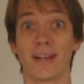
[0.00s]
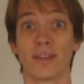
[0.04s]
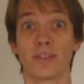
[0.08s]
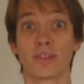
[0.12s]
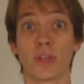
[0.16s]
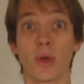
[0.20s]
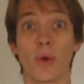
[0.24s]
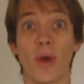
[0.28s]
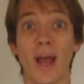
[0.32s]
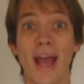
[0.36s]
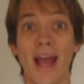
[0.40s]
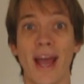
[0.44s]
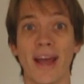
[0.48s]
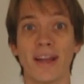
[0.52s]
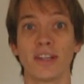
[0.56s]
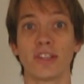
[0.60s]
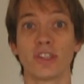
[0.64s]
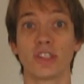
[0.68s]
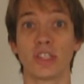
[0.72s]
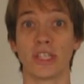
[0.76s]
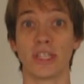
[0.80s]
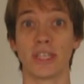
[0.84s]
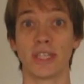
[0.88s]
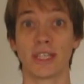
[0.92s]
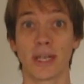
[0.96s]
so
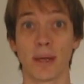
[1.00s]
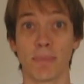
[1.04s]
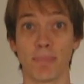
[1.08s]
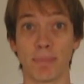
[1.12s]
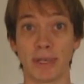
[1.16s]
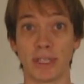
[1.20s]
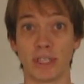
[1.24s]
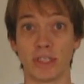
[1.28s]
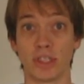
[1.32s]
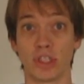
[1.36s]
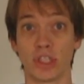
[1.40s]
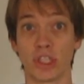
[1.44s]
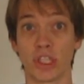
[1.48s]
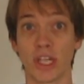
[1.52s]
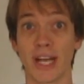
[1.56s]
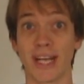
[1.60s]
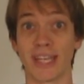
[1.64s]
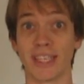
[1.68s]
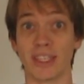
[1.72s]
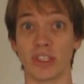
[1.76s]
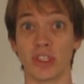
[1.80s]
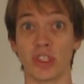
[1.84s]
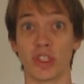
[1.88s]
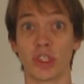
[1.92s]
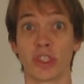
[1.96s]
energy can be
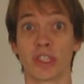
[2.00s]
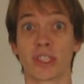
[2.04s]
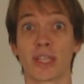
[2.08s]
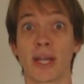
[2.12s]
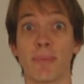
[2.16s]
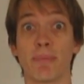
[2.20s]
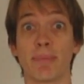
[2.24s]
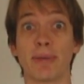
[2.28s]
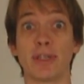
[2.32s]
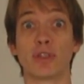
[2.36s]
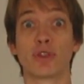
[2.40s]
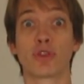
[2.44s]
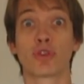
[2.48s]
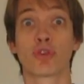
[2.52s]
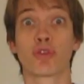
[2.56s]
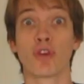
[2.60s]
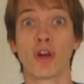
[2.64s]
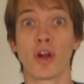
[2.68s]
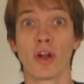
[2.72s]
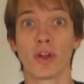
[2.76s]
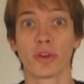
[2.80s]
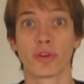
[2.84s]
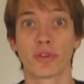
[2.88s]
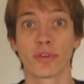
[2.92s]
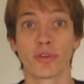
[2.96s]
changed, can be
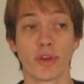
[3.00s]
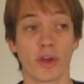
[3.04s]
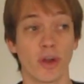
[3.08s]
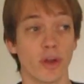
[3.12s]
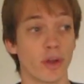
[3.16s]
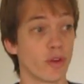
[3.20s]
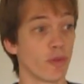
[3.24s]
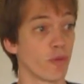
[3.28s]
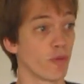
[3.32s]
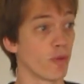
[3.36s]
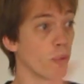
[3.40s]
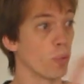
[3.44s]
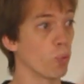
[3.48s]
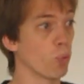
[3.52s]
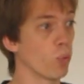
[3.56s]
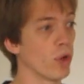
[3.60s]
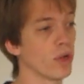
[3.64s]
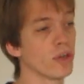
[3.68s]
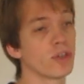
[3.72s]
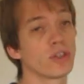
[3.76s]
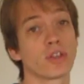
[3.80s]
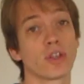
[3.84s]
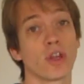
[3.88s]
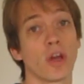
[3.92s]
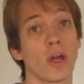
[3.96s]
transferred from
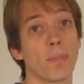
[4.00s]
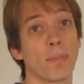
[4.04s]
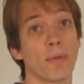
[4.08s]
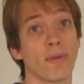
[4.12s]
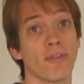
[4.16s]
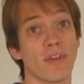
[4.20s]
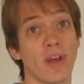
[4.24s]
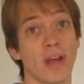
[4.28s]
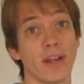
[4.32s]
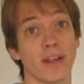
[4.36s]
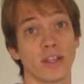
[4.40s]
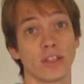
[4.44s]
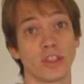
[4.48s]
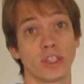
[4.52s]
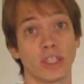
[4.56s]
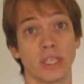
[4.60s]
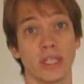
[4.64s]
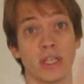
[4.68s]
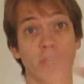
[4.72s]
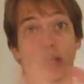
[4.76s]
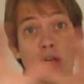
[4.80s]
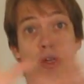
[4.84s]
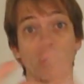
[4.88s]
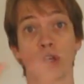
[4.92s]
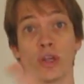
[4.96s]
one type of
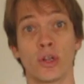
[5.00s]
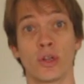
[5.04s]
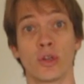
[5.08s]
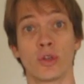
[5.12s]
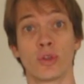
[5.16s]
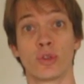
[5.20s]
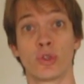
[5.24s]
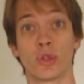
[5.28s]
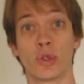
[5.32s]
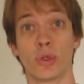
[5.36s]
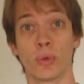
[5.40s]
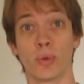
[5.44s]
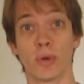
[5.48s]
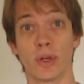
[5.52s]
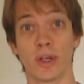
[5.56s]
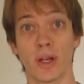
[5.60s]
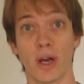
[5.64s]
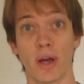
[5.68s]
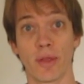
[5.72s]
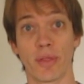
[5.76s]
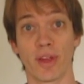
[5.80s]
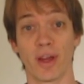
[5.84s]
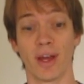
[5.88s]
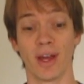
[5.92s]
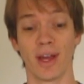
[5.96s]
energy to
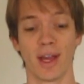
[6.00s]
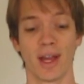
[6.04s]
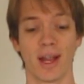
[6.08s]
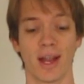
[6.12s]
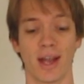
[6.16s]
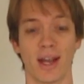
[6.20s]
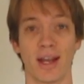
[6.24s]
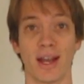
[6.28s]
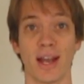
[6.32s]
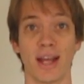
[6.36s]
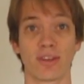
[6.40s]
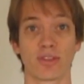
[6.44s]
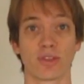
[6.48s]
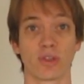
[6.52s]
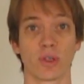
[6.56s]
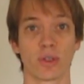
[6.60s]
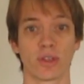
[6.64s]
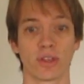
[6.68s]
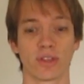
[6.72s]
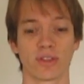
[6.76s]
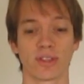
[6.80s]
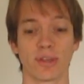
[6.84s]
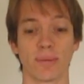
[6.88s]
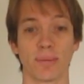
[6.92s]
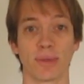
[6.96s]
another. Let's
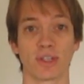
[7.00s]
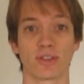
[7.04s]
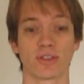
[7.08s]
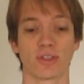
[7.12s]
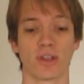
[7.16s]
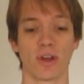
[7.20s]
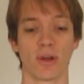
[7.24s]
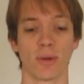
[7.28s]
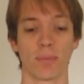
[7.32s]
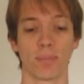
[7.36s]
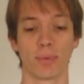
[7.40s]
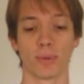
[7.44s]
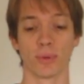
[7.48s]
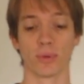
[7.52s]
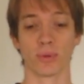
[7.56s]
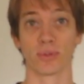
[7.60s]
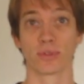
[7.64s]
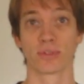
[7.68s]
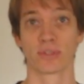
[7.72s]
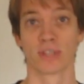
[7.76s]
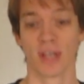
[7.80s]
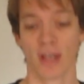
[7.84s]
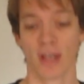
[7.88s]
look at some examples.